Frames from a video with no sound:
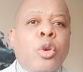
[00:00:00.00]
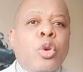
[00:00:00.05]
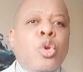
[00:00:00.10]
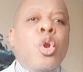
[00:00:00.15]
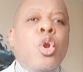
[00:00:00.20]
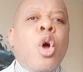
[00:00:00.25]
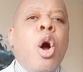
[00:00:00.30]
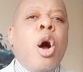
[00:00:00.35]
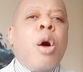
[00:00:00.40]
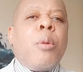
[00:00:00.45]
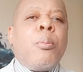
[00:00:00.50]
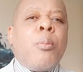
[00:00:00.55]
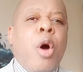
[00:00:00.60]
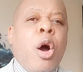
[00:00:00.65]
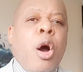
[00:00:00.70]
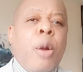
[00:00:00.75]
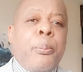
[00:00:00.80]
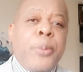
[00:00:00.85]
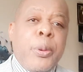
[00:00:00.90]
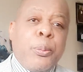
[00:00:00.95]
No
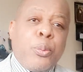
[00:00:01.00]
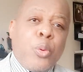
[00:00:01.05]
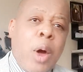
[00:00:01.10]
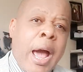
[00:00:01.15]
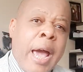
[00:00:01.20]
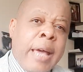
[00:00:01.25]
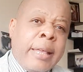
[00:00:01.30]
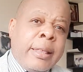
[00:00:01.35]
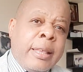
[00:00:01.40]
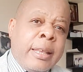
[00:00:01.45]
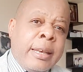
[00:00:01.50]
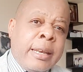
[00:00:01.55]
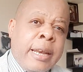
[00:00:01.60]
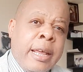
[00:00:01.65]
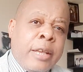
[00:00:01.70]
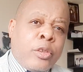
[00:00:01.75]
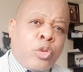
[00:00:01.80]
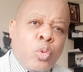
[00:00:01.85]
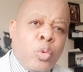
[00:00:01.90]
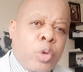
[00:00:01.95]
more people hiding in
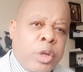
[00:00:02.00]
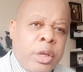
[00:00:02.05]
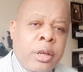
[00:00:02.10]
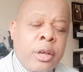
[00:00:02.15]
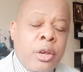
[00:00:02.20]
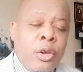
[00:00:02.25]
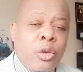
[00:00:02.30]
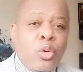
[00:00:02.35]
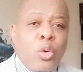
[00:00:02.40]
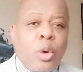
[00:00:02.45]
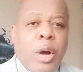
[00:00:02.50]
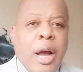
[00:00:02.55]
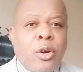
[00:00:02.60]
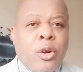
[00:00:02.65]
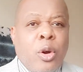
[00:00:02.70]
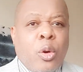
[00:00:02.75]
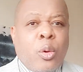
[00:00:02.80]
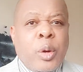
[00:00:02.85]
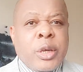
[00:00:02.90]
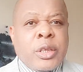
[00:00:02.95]
a 2D. You
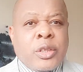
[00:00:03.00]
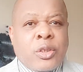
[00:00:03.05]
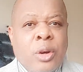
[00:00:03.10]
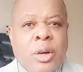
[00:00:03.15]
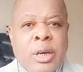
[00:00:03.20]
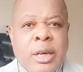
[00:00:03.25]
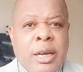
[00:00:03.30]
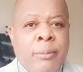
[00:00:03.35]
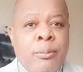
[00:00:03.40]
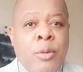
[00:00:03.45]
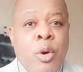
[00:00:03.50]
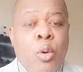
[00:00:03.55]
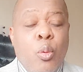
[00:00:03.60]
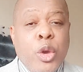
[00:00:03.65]
cannot question them.